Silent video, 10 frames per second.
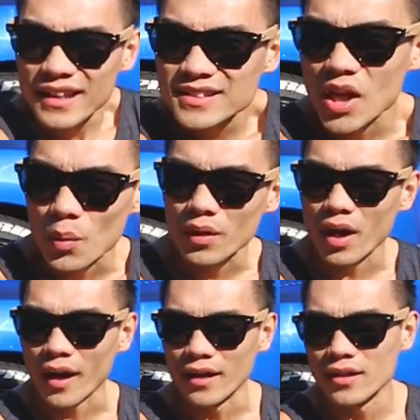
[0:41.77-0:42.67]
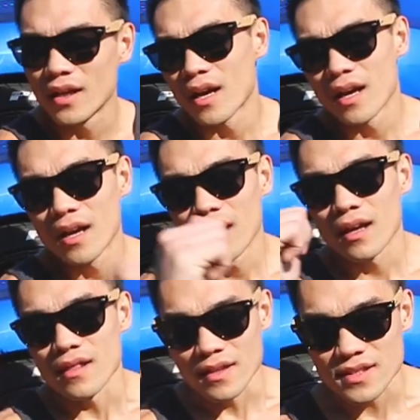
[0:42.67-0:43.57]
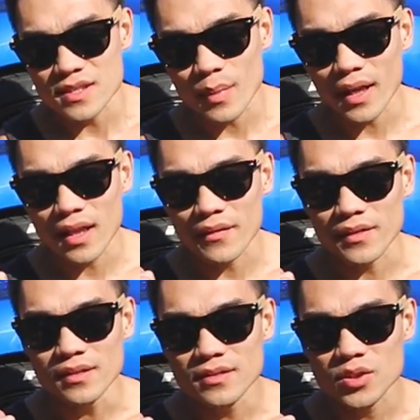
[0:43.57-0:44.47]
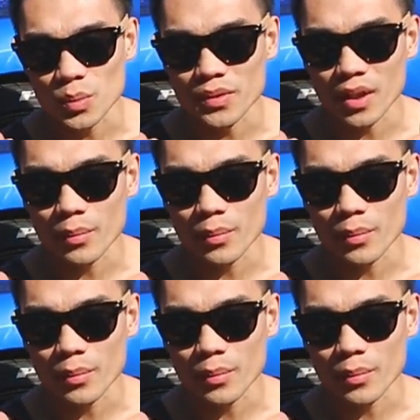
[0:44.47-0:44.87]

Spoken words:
is going on. This is my 11 Super